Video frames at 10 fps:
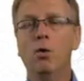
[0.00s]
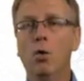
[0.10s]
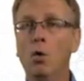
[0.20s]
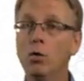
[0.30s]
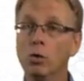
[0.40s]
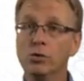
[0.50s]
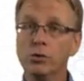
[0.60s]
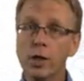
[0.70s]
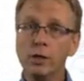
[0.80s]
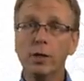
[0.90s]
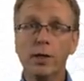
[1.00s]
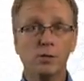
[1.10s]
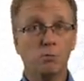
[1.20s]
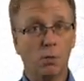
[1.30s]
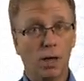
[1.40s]
Although starting as
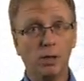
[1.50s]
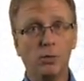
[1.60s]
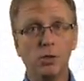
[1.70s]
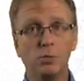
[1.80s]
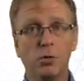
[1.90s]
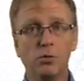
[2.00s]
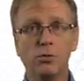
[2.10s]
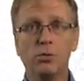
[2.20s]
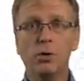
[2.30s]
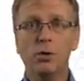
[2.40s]
a minor response,